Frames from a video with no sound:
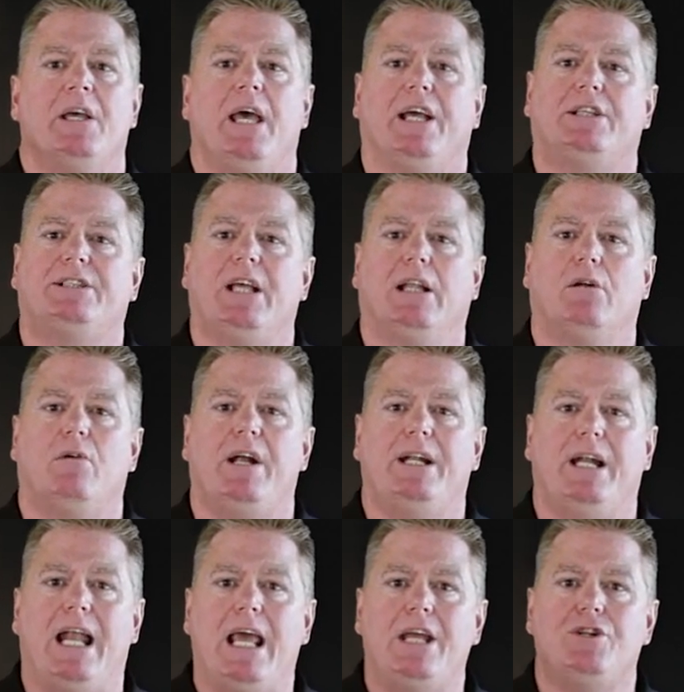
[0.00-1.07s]

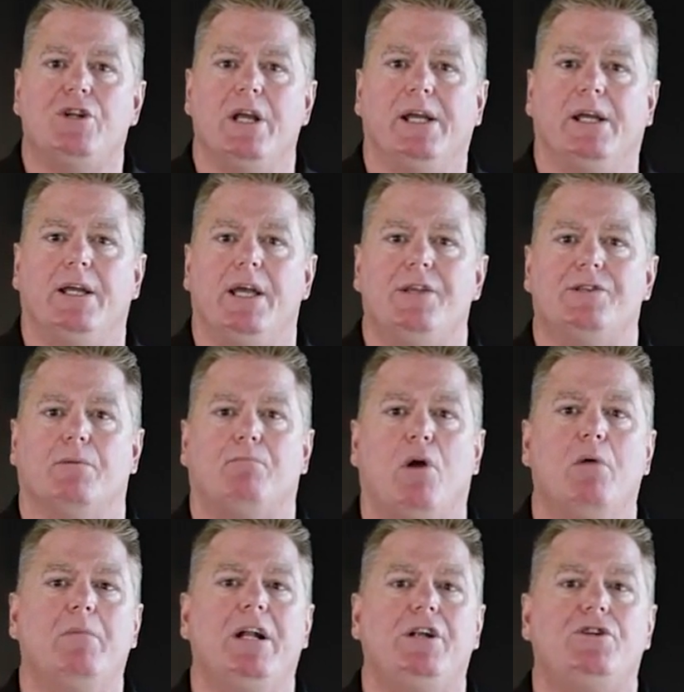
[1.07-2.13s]
Accelerated aging is a
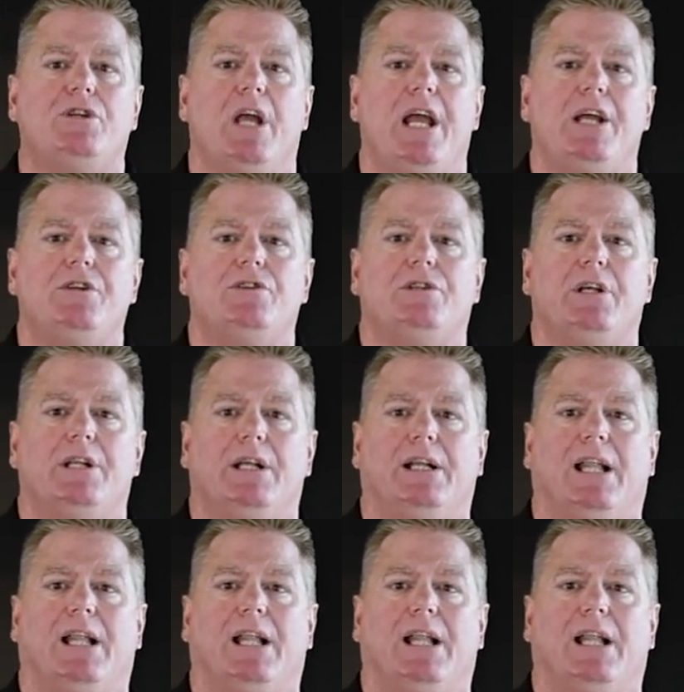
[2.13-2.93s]
permanent change to the